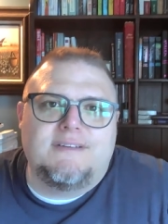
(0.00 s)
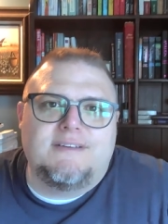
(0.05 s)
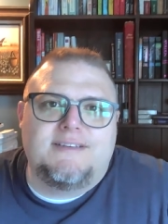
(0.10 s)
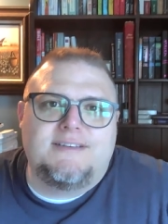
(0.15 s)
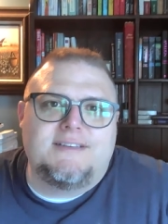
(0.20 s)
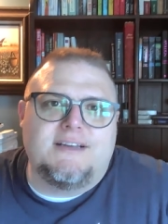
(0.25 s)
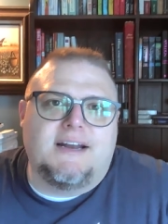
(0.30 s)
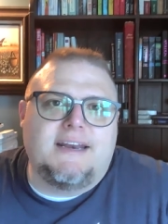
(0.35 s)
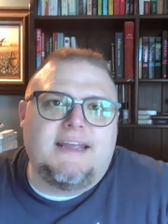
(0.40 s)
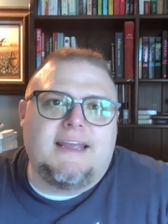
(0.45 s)

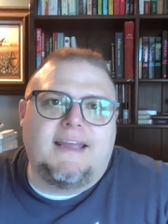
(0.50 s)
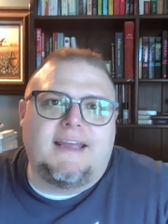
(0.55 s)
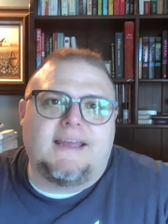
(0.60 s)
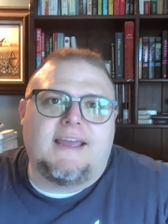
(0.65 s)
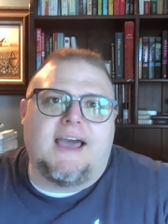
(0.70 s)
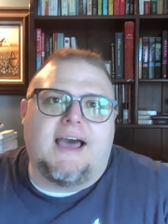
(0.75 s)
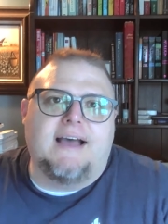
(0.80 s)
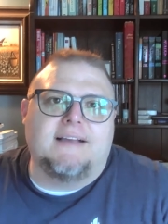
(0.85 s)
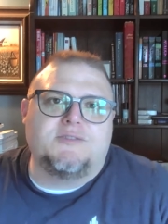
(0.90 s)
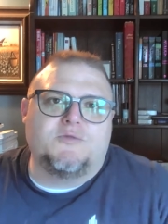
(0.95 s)
studying
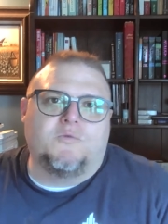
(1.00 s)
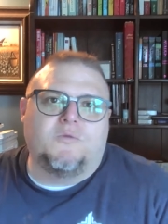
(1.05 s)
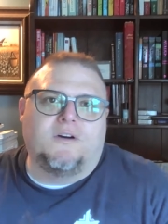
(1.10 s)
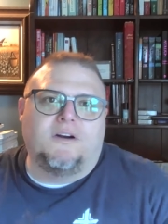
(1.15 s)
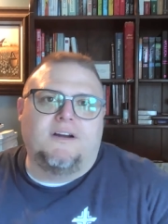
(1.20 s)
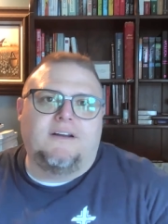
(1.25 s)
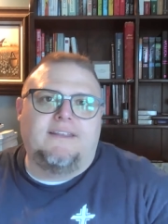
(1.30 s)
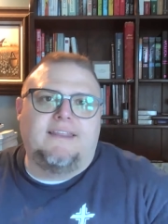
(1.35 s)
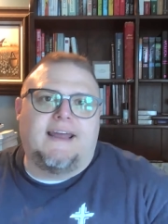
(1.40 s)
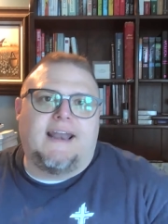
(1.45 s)
God's
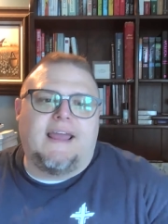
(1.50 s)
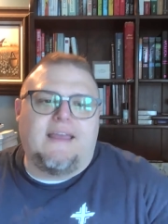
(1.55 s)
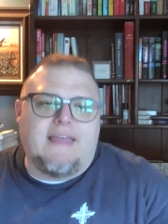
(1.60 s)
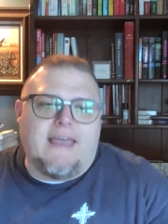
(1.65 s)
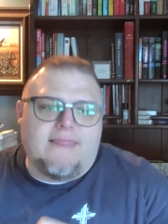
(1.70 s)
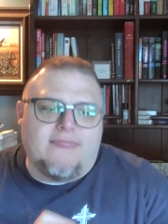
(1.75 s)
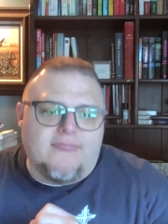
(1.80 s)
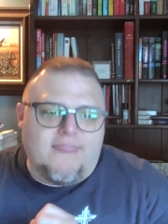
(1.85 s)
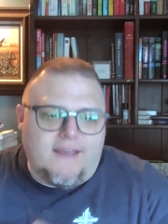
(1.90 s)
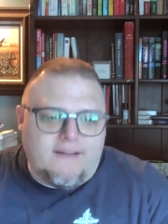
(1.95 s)
Word that I,
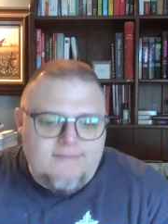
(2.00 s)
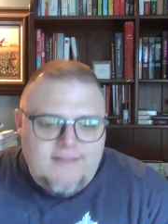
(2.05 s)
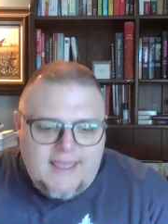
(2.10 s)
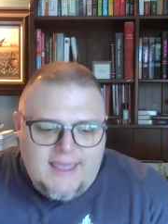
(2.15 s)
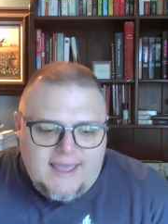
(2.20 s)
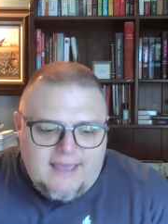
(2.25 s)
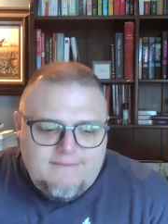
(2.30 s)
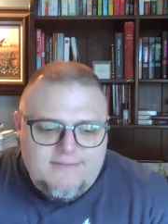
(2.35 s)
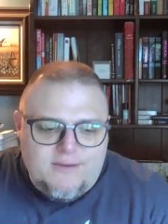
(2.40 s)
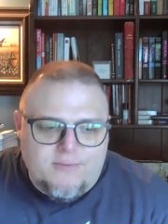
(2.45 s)
would love to
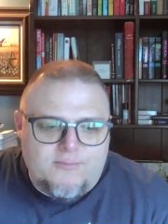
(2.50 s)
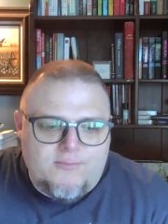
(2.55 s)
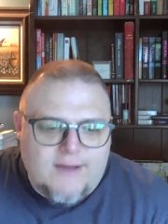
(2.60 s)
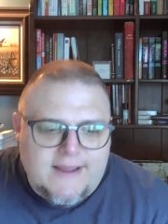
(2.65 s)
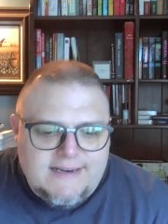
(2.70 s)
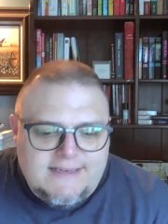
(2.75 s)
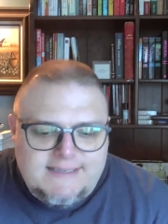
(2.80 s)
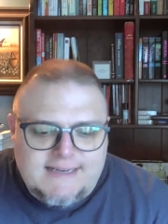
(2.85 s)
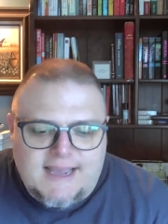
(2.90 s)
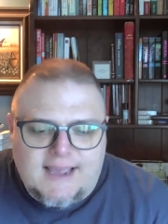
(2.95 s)
have you
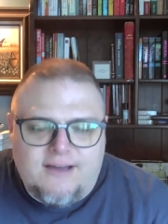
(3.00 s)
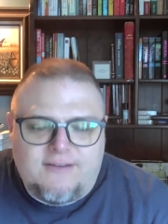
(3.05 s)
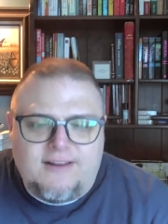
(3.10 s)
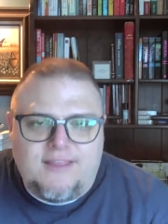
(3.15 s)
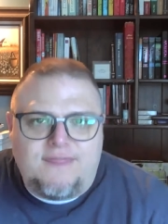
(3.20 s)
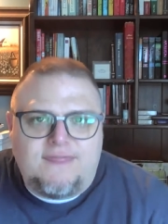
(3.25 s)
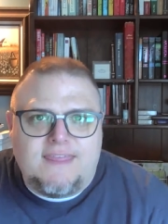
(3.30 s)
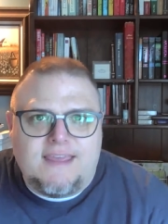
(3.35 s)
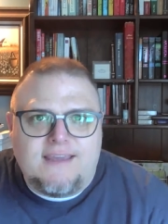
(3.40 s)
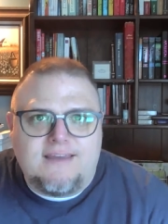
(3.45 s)
write down
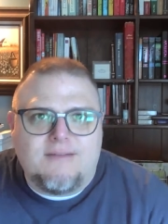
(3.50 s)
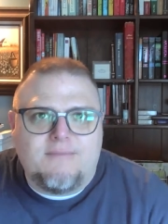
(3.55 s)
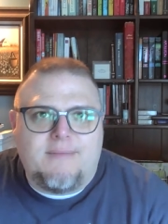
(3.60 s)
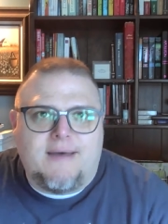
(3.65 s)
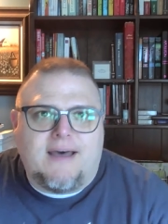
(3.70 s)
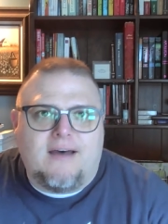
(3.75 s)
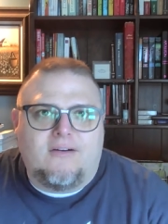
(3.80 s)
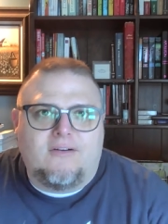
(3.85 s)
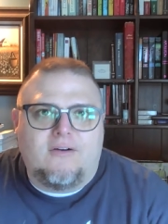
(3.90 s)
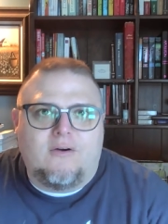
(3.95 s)
and think
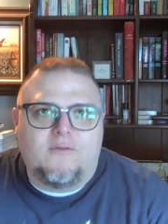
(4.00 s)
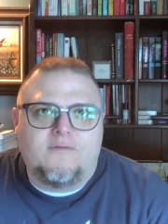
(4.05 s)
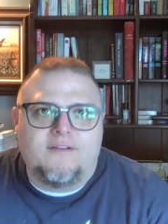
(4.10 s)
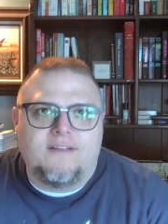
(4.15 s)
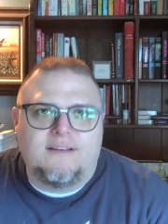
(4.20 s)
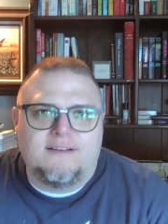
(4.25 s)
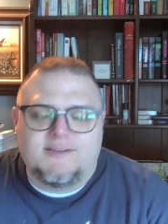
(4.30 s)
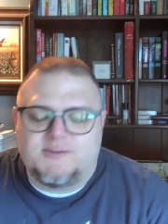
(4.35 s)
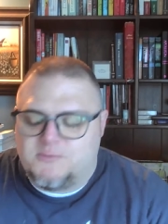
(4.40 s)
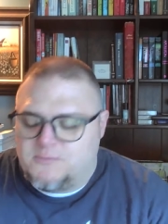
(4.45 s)
about over
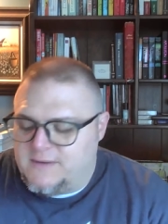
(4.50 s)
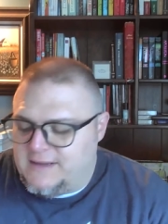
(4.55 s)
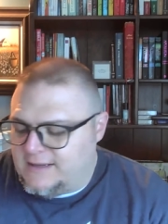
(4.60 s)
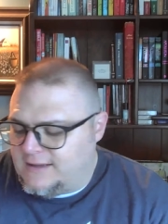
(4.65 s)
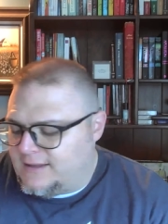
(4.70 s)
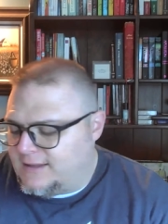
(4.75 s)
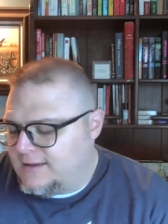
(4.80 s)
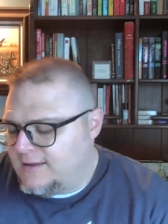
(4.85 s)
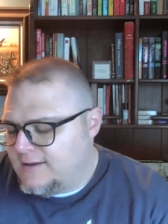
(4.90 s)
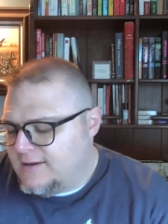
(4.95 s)
this
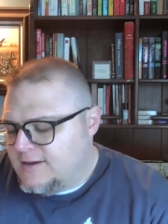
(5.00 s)
week.